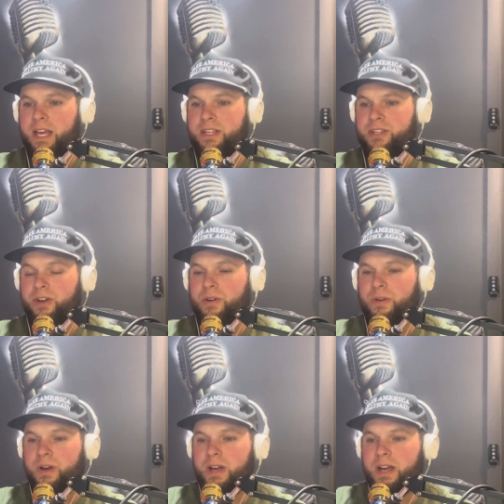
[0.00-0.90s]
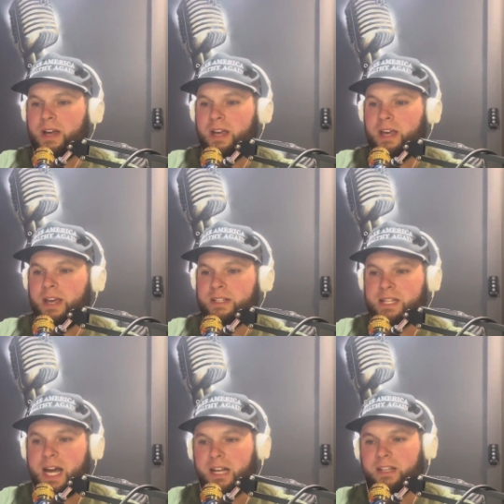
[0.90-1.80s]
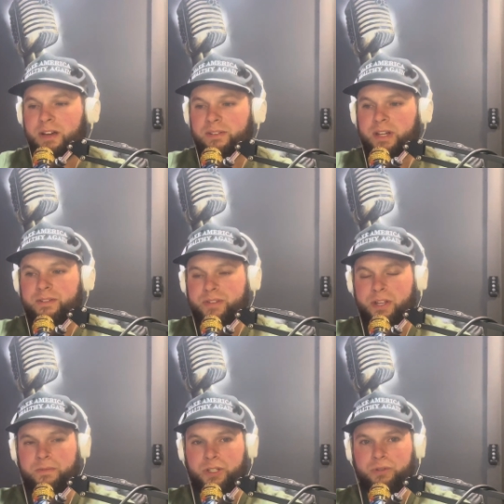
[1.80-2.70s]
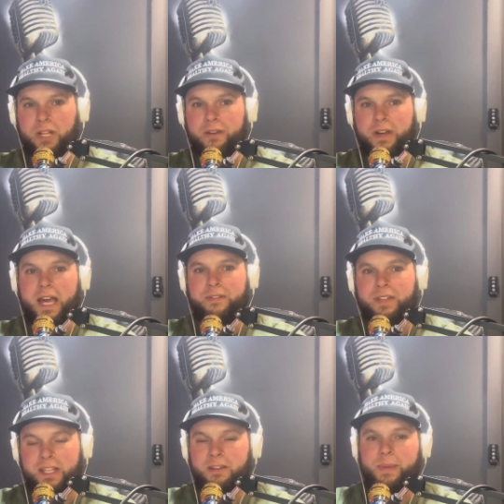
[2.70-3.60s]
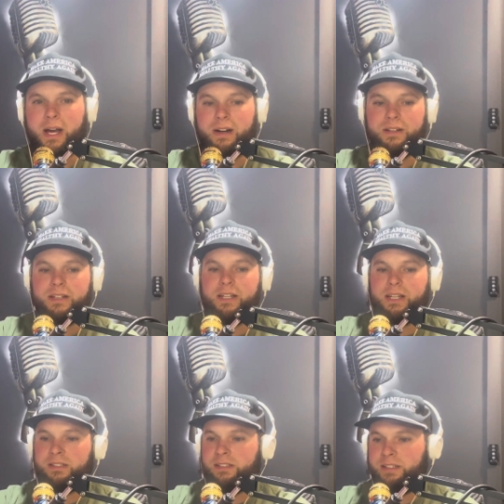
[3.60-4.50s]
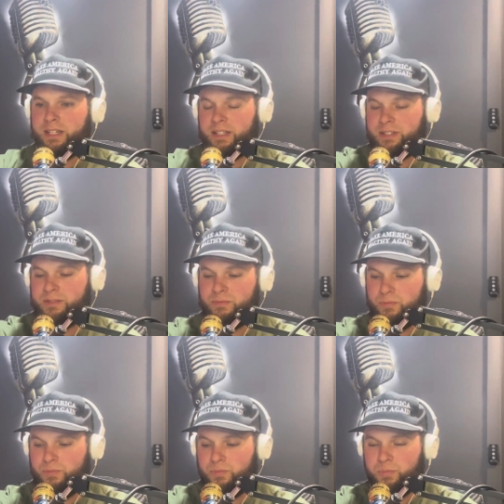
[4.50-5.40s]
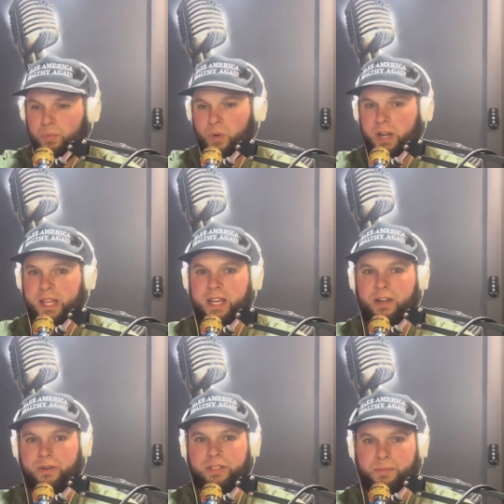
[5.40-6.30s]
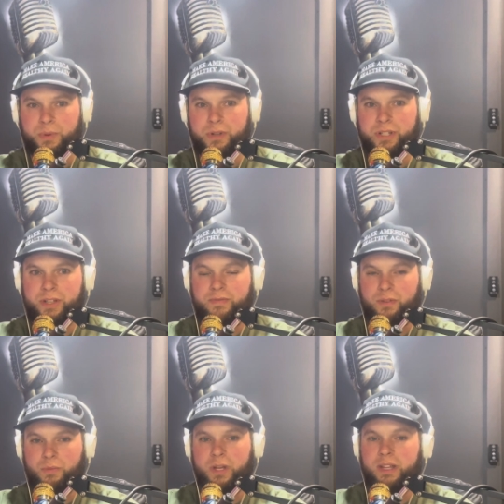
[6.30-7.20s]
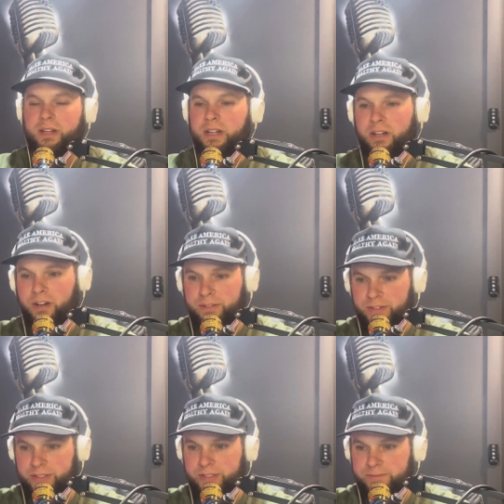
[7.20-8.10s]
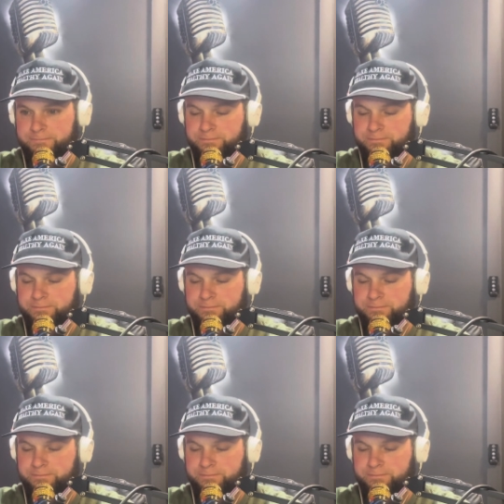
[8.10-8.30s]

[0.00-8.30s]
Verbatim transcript: so it's not a love letter for someone you love everything about. It's it's what are they going to push for when they're in office?